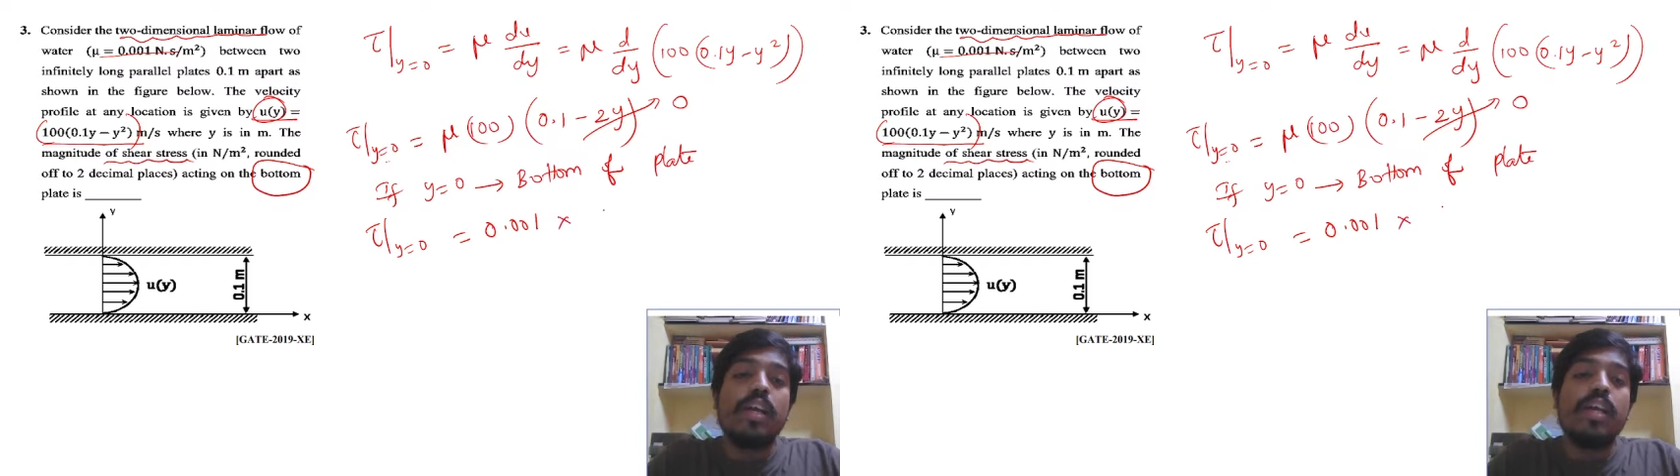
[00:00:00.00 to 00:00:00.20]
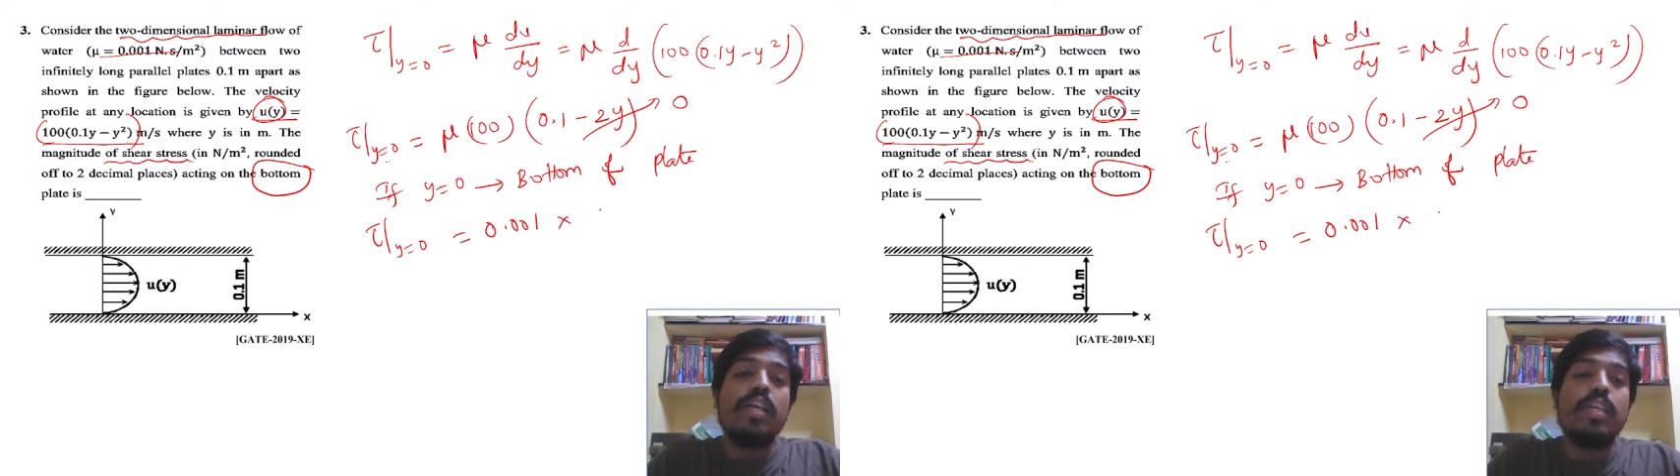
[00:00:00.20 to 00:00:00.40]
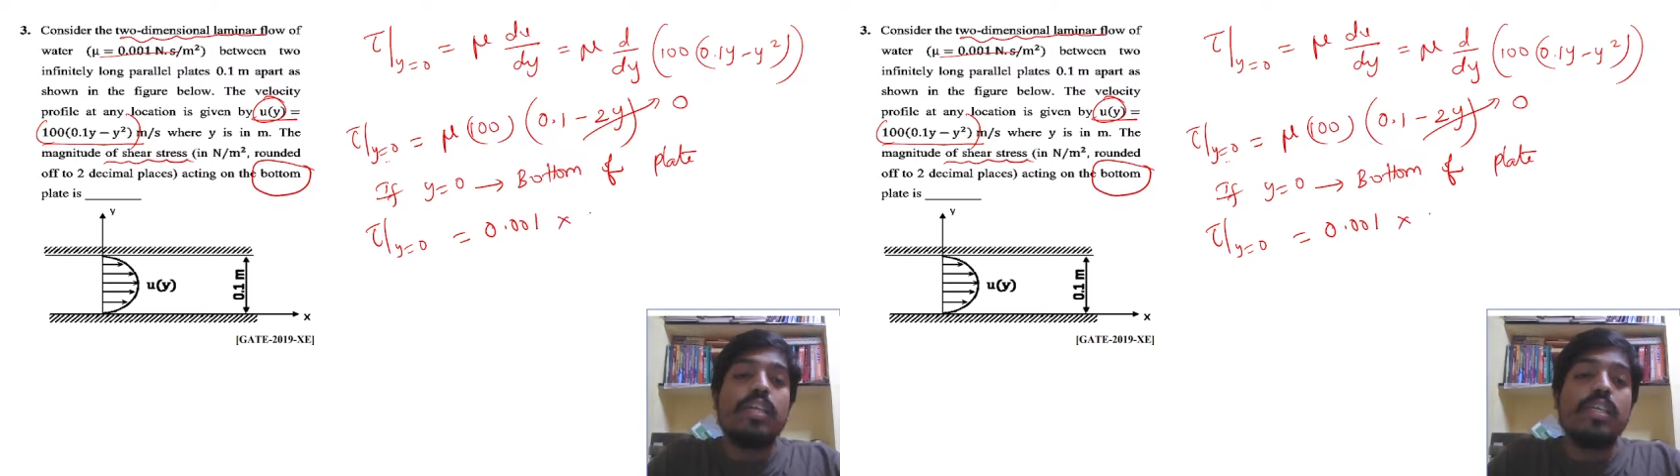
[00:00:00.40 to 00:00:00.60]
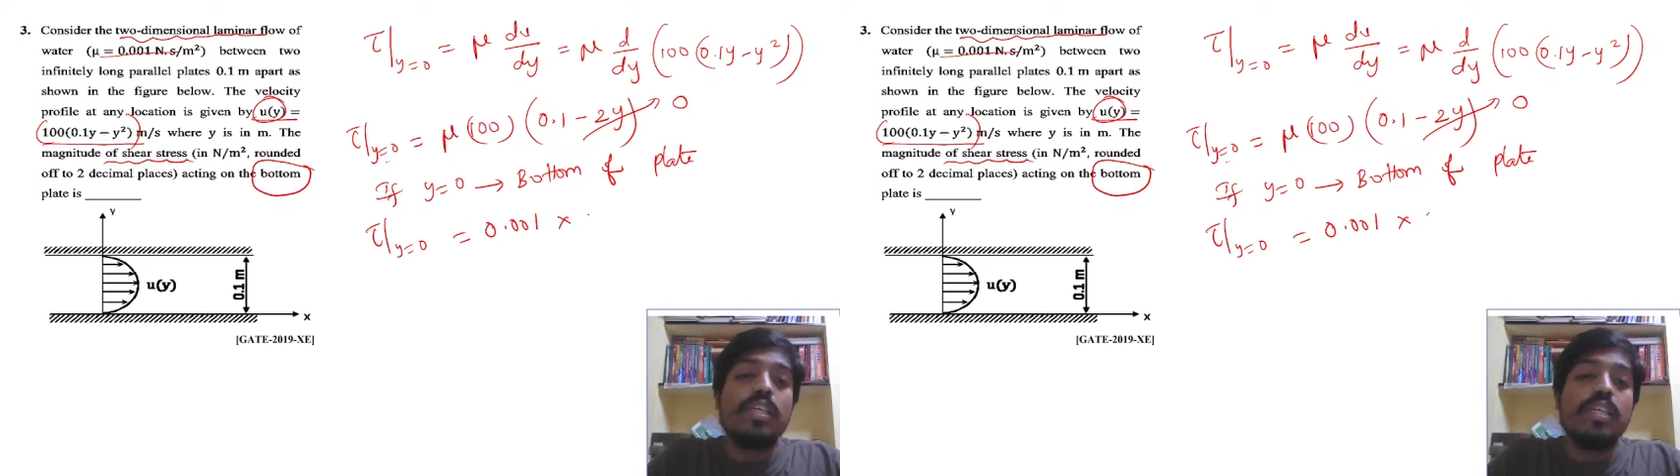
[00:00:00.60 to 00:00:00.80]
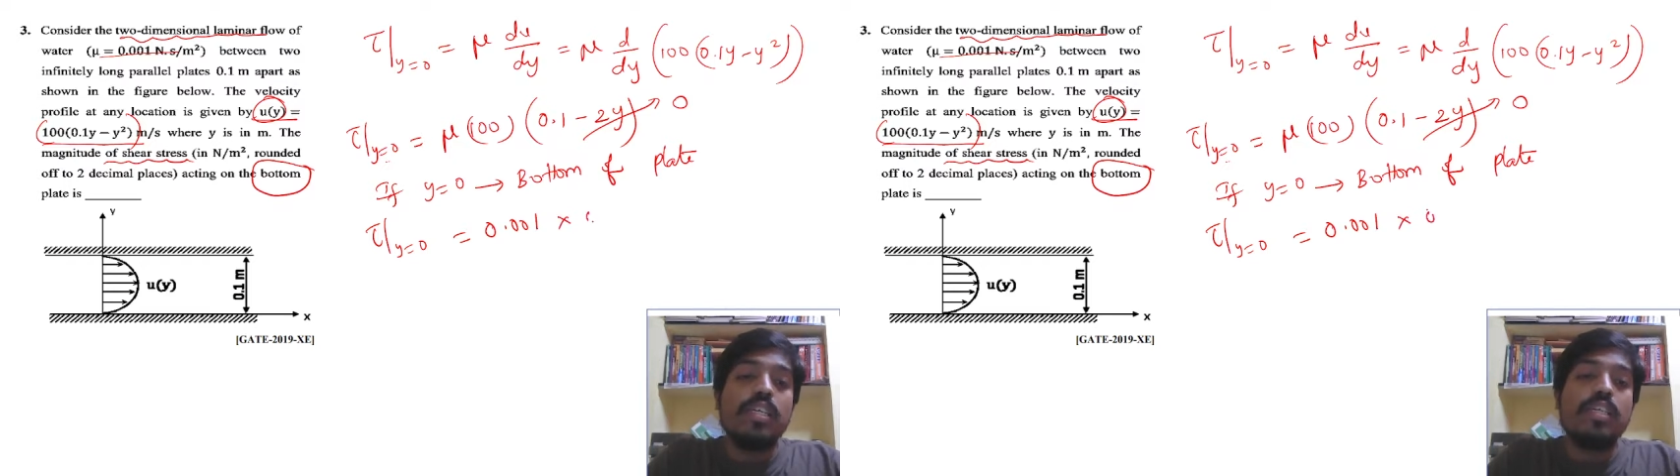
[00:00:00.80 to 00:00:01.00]
into
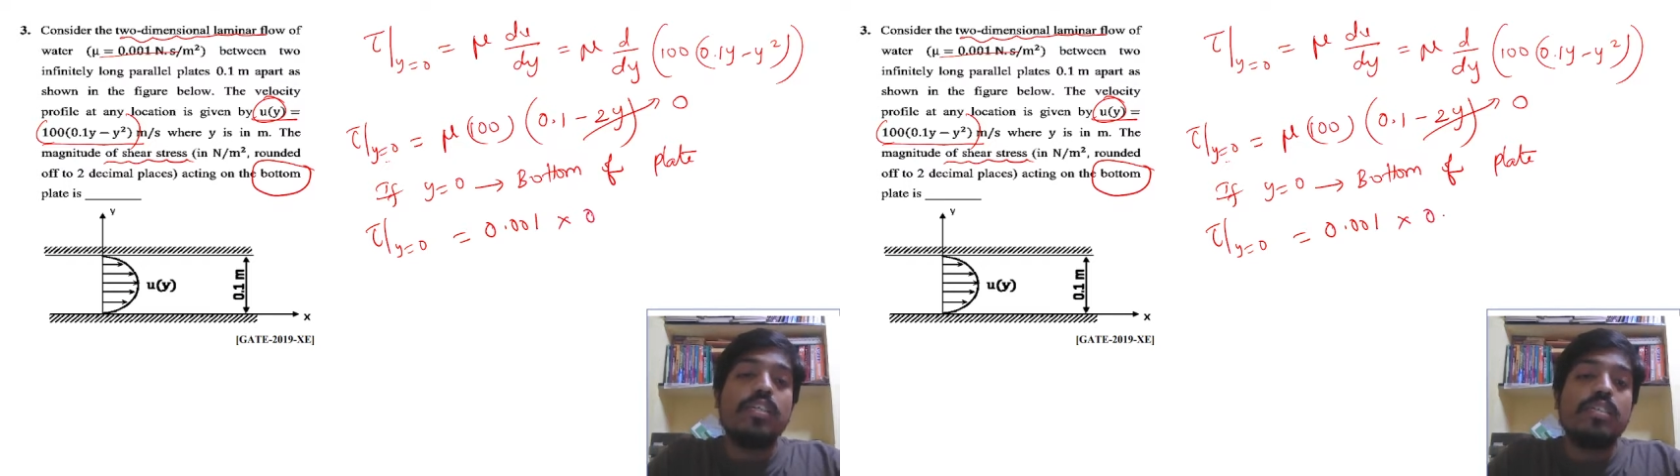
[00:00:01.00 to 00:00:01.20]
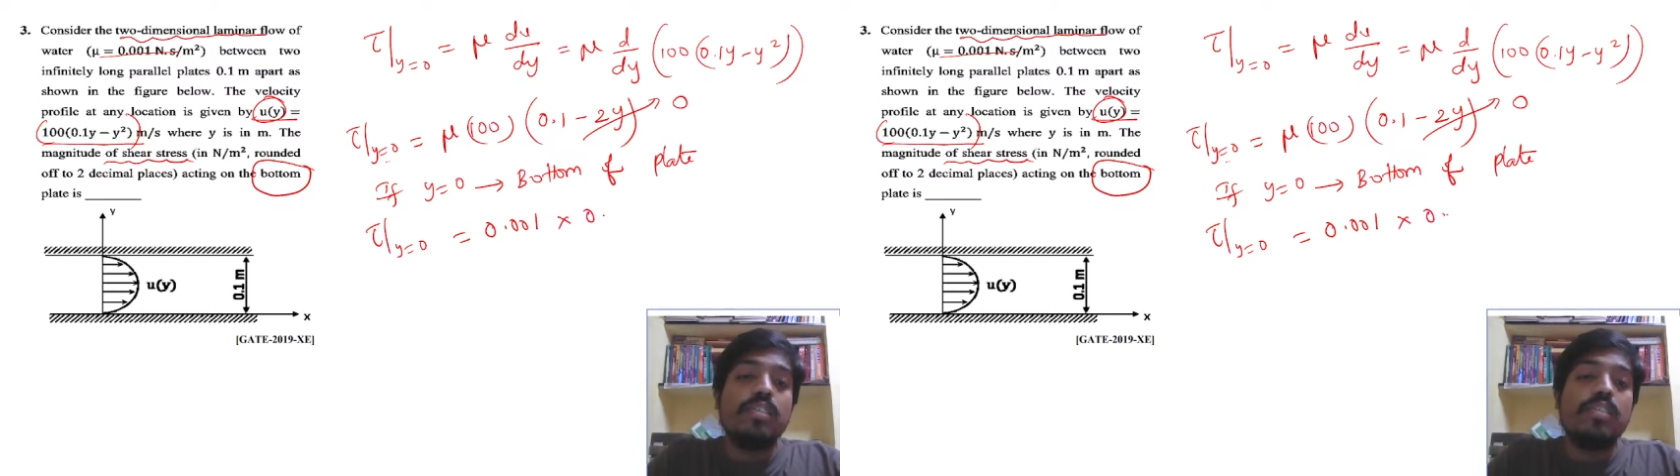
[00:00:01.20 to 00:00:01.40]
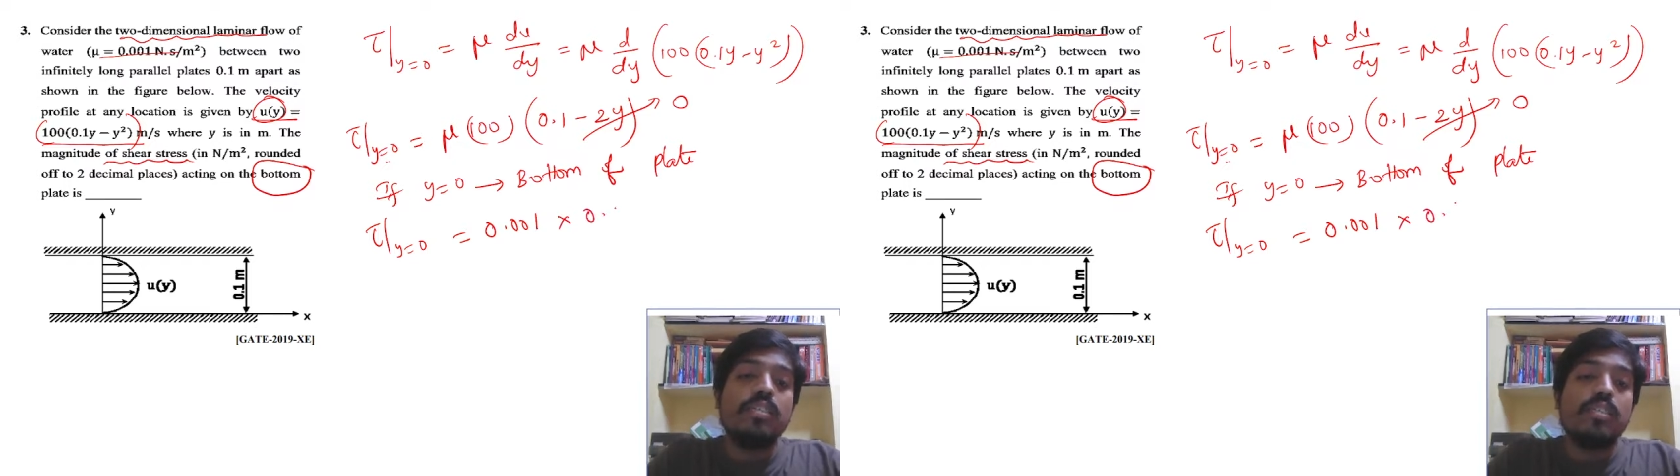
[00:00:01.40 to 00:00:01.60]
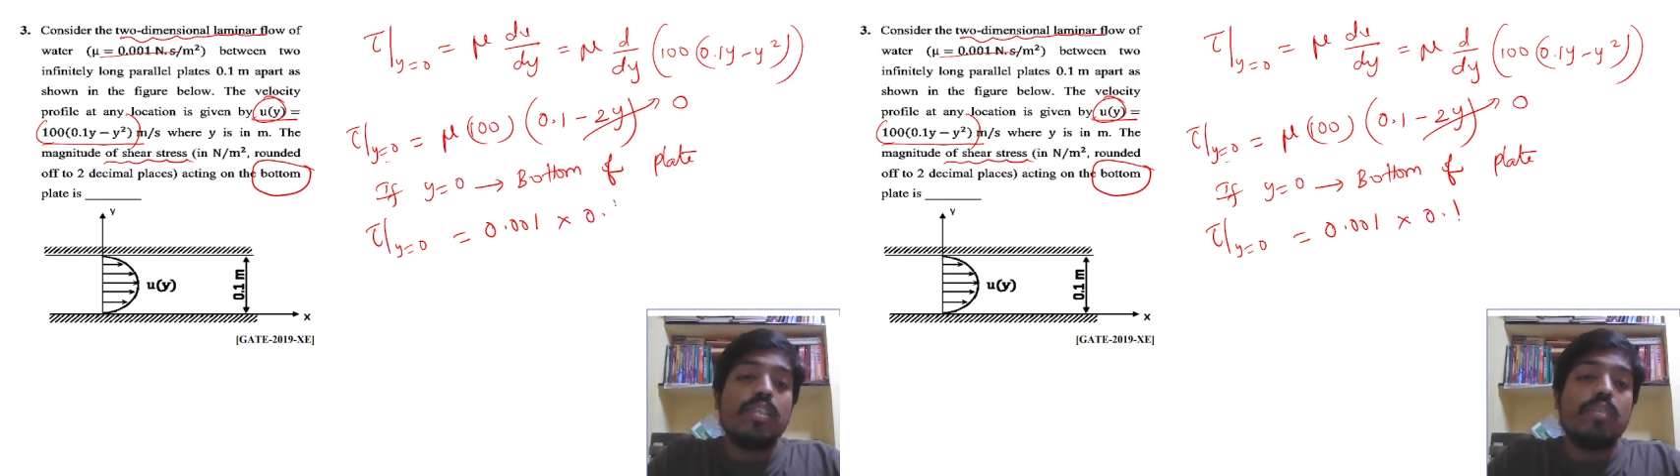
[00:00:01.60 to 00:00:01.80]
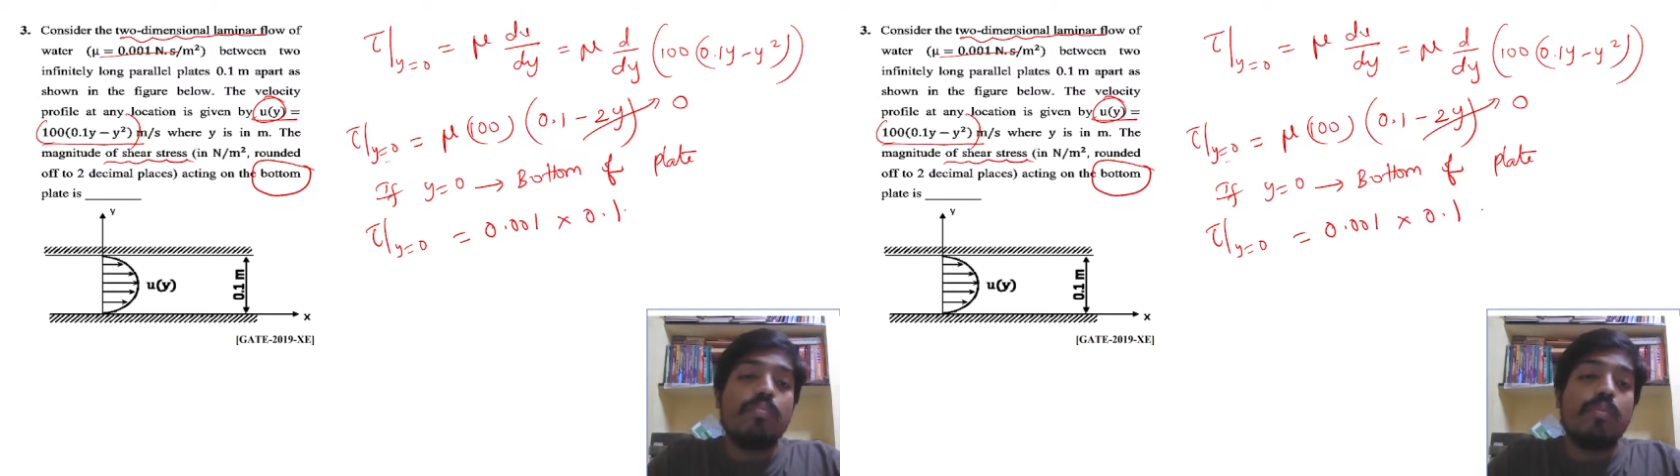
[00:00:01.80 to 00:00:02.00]

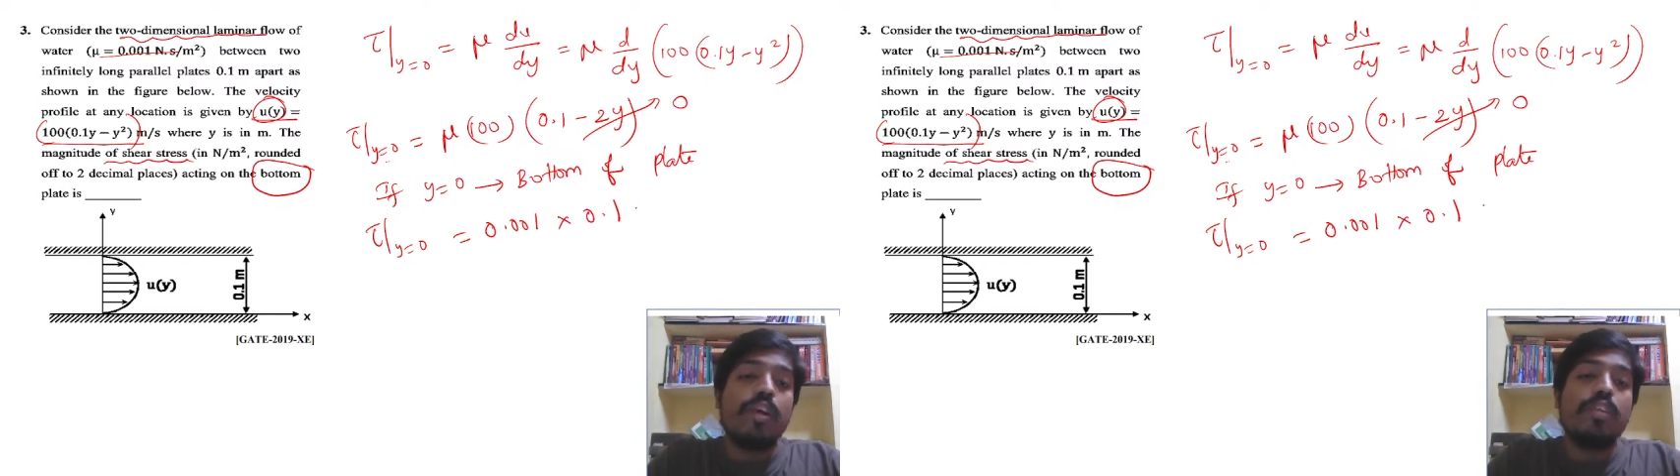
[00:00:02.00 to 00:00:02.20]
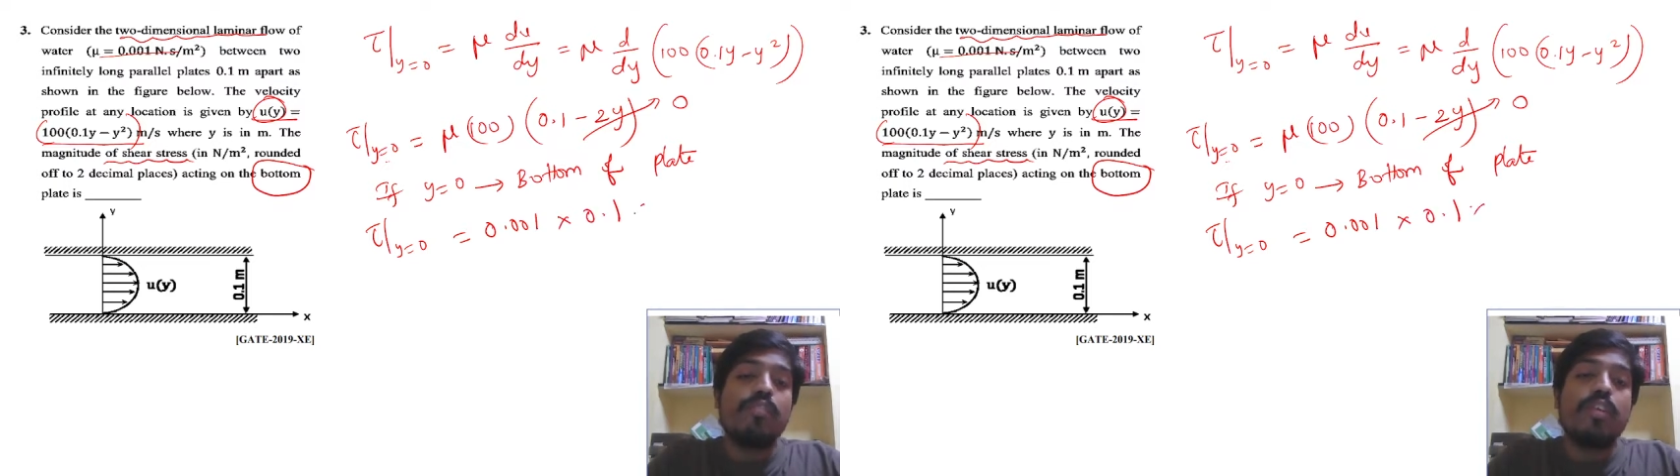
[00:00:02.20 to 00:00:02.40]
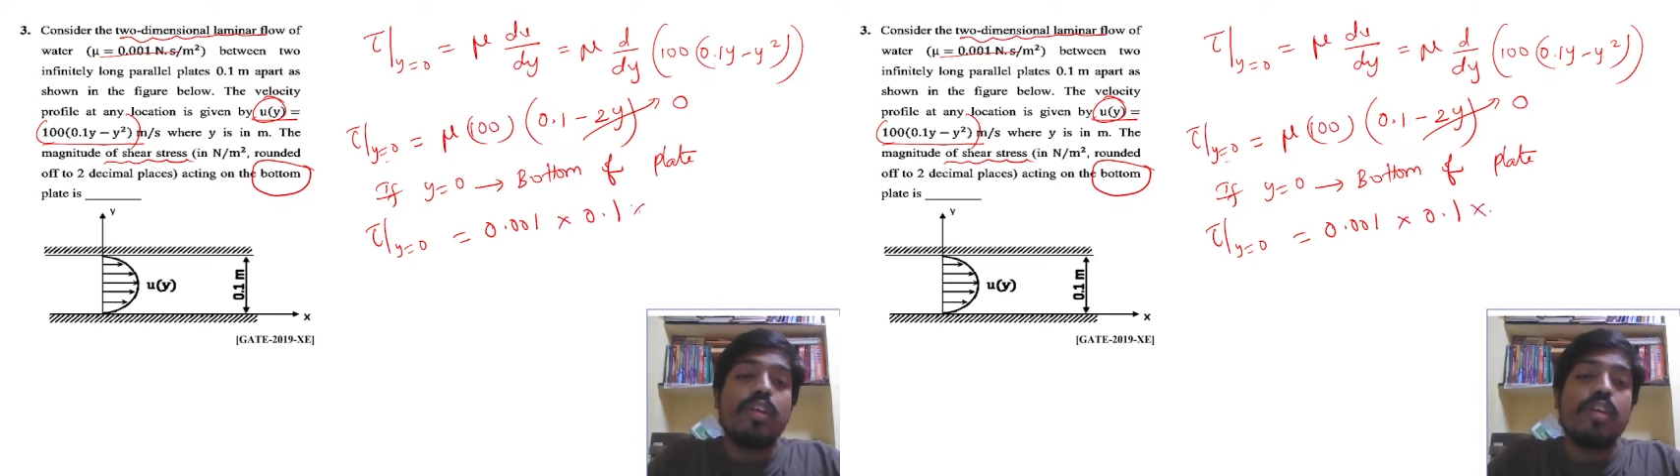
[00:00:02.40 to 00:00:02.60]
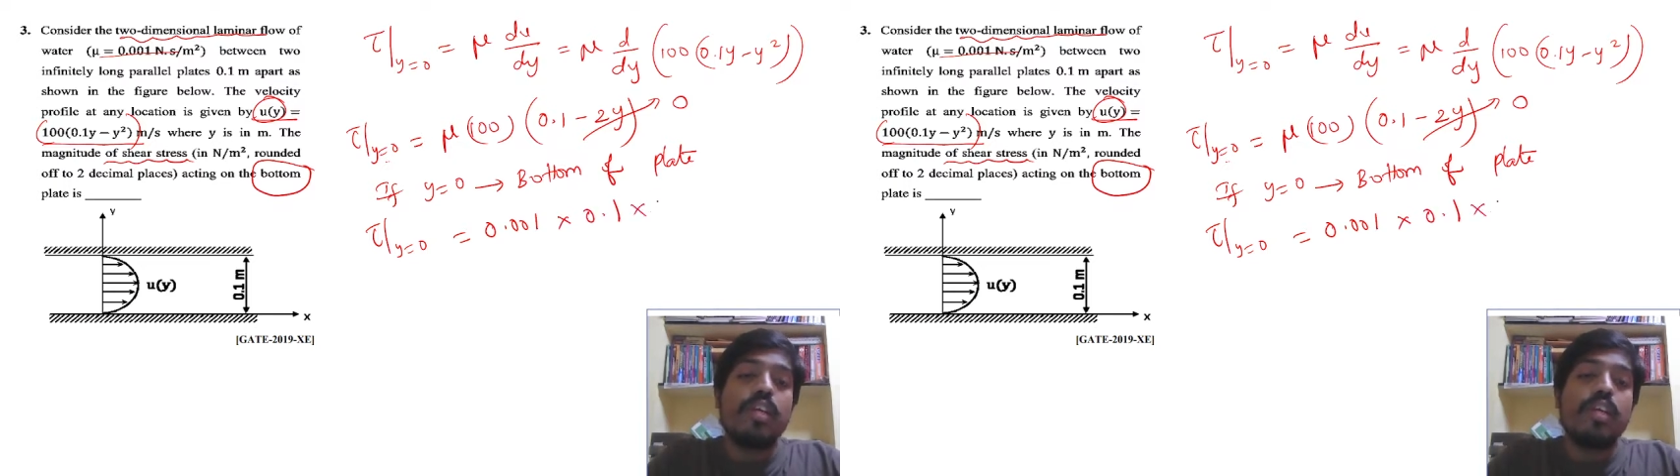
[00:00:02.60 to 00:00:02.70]
0.1